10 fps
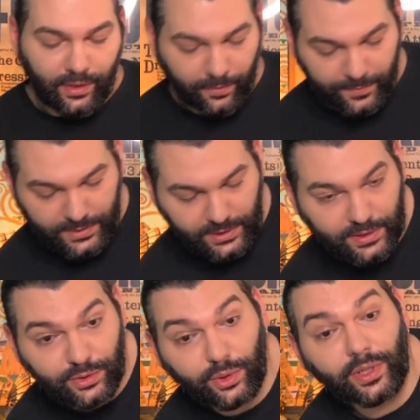obviously the
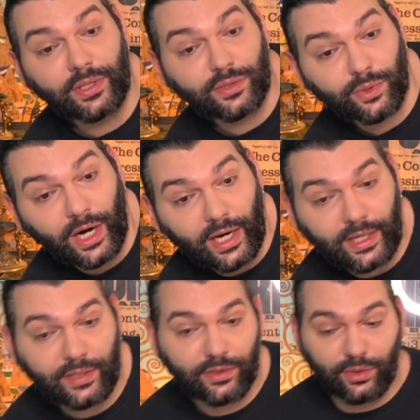soil is
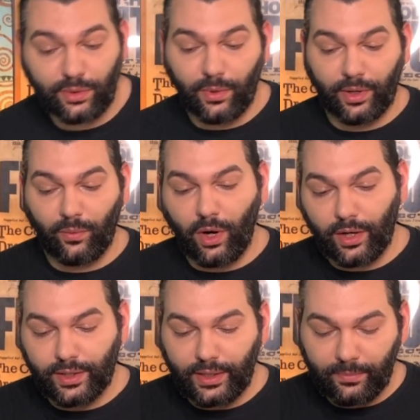dry, so you want to
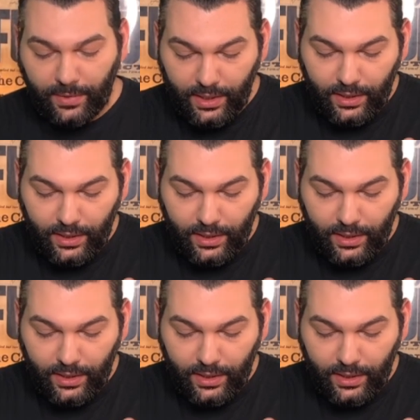water them.